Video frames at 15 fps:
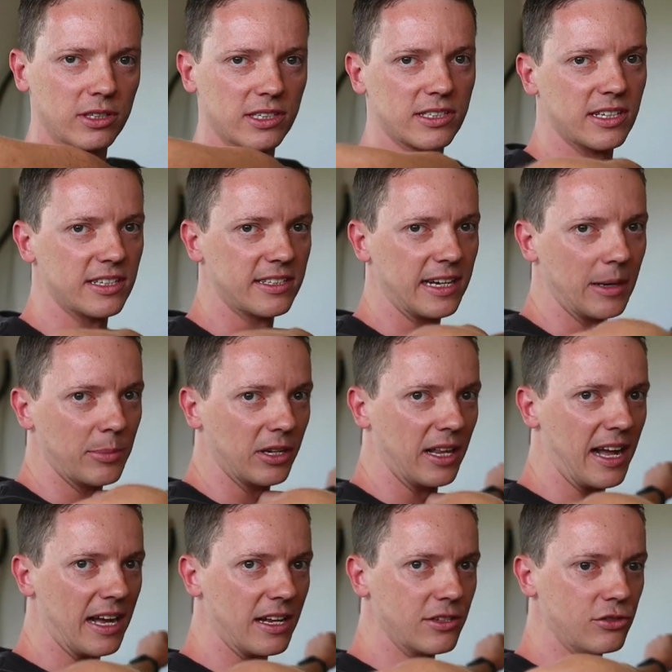side scapula
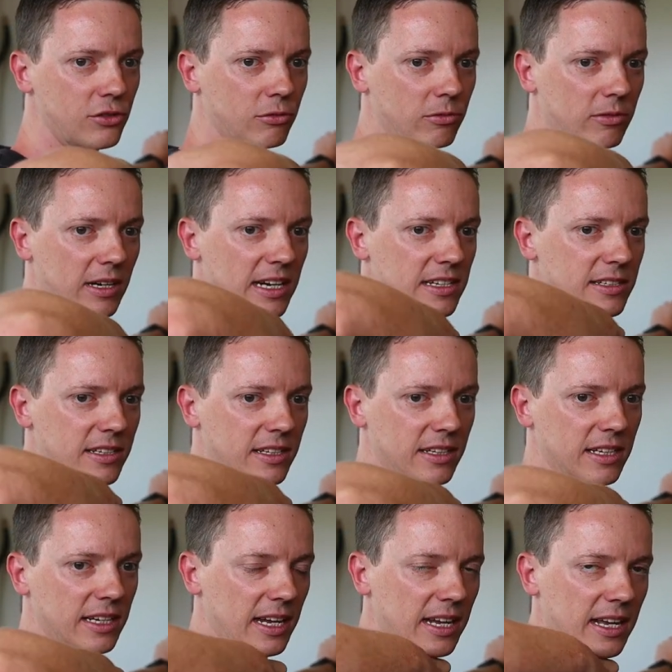as you're raising
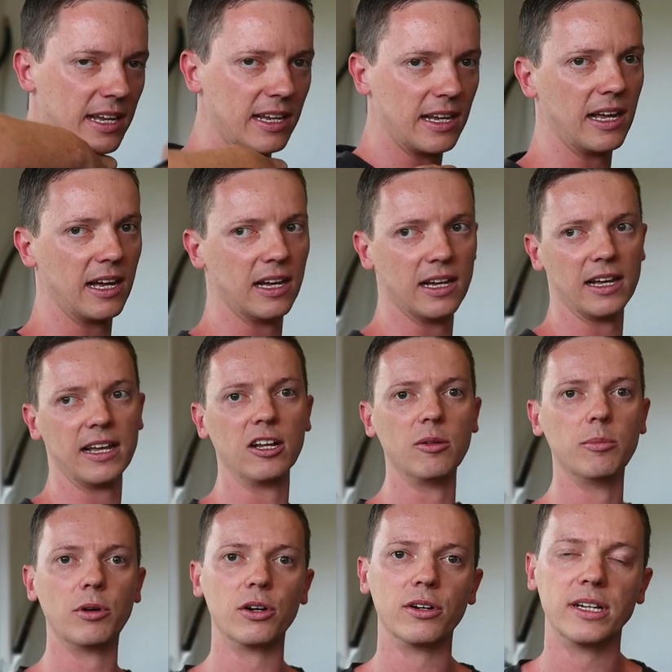the uh,
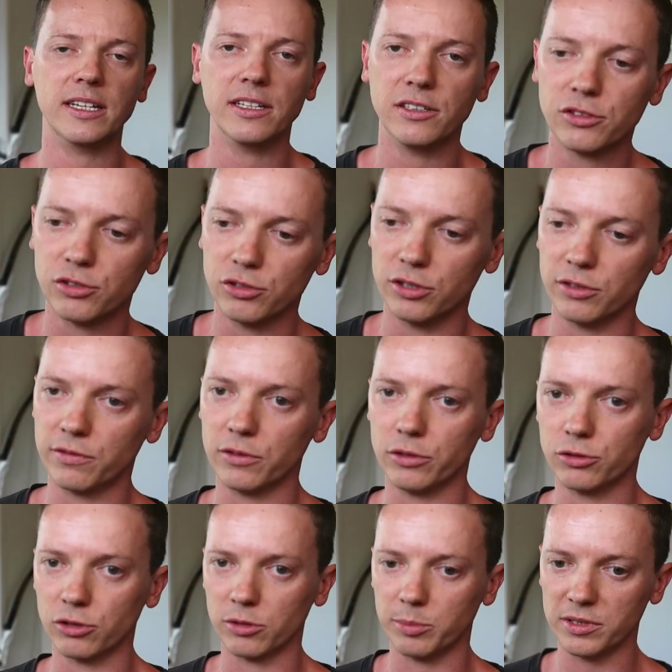elbow into the full
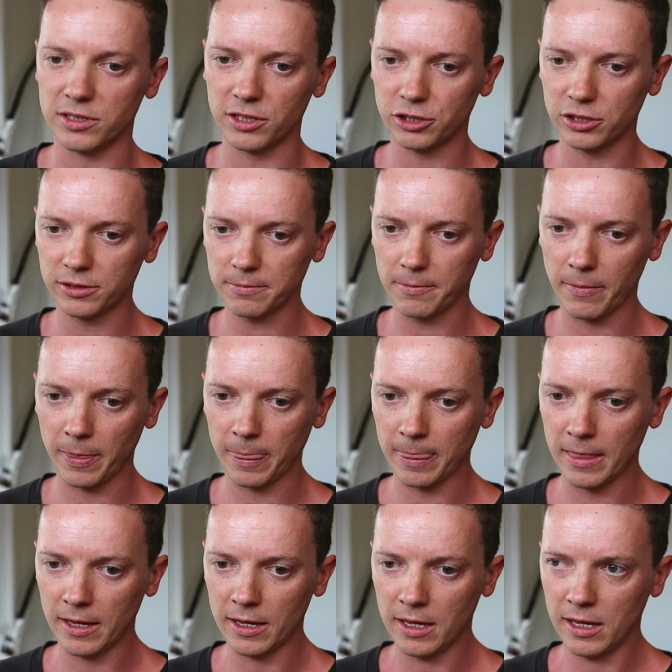draw position.
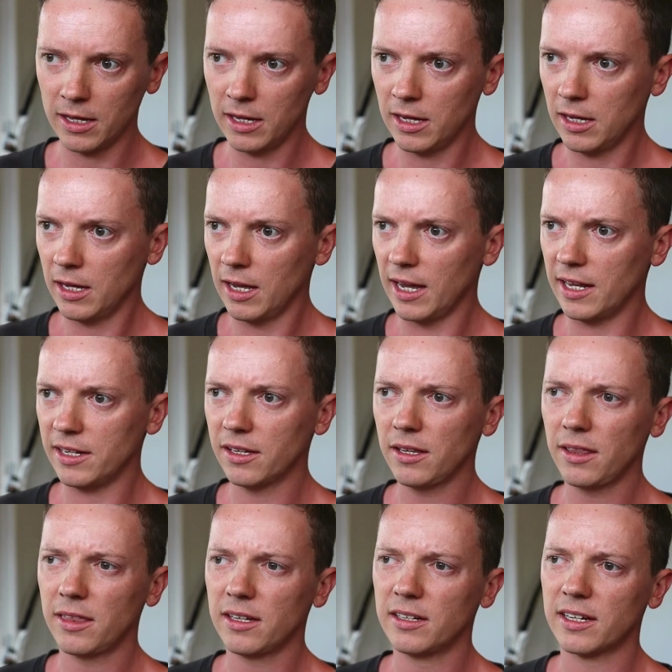And the other
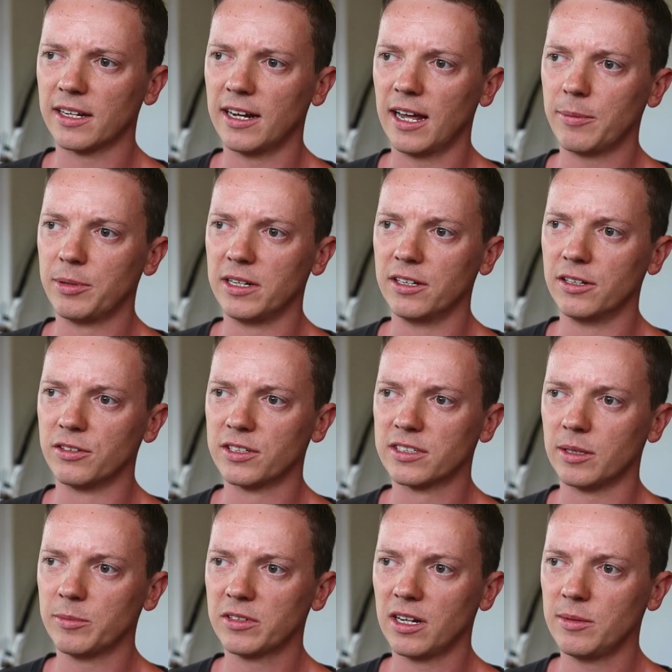thing that can happen here is
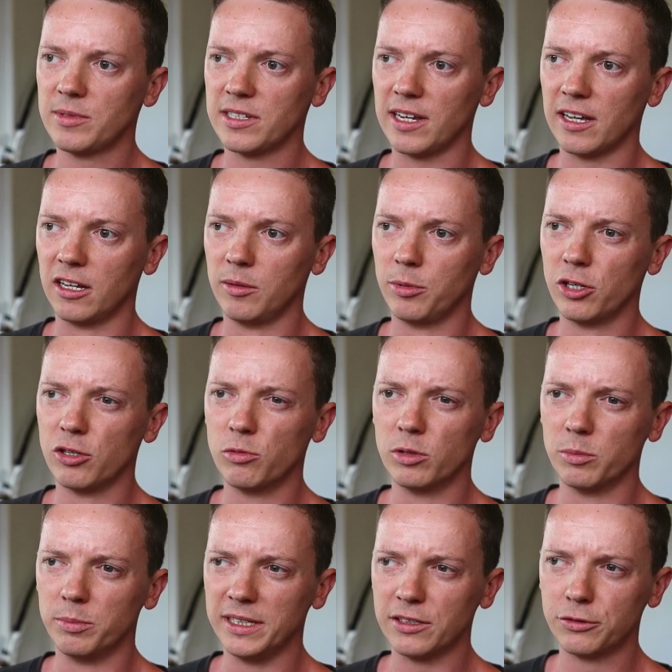sometimes the elbow will
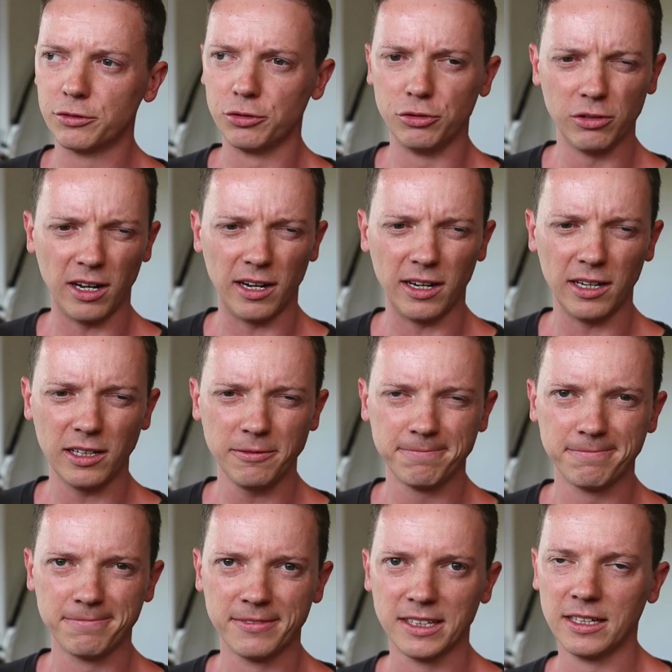be too high.
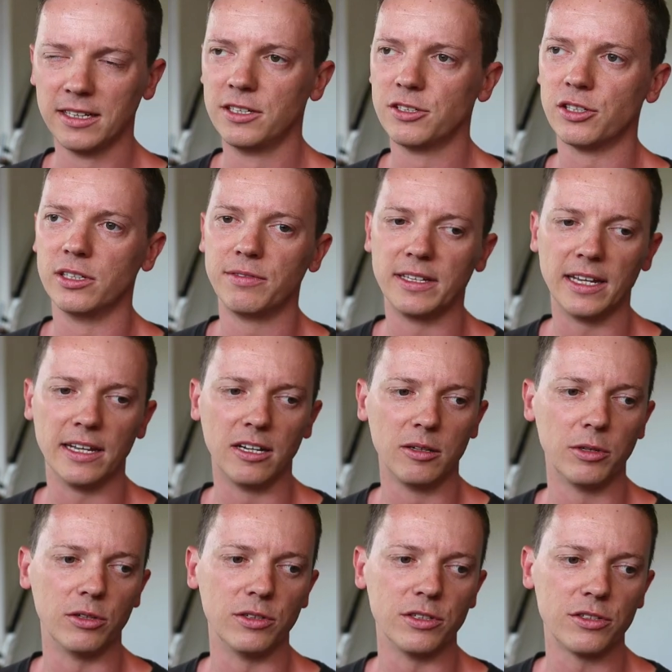So if the
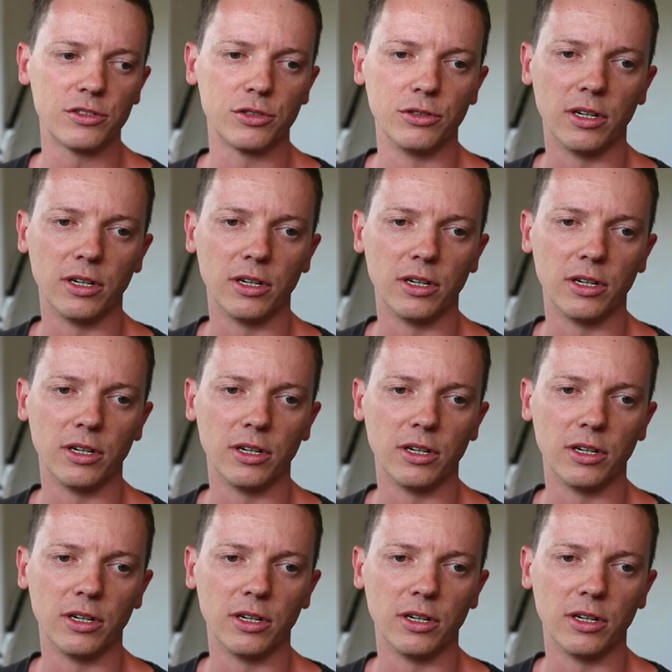elbow is too